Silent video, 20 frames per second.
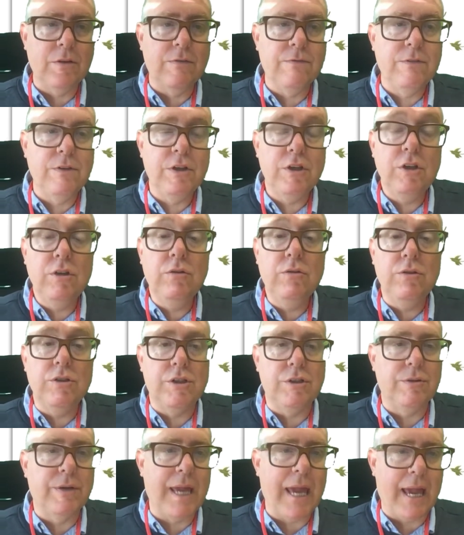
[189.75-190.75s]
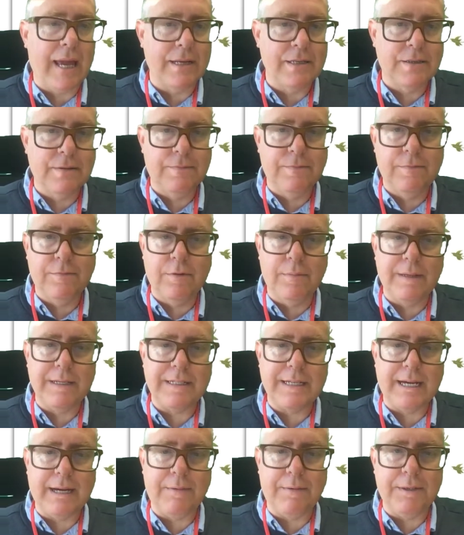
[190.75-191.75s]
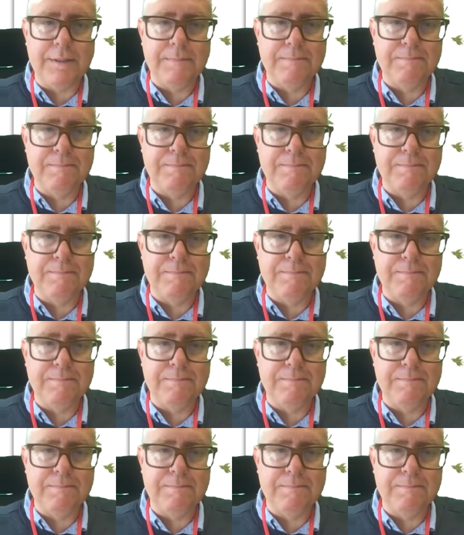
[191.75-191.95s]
views you get from a tower.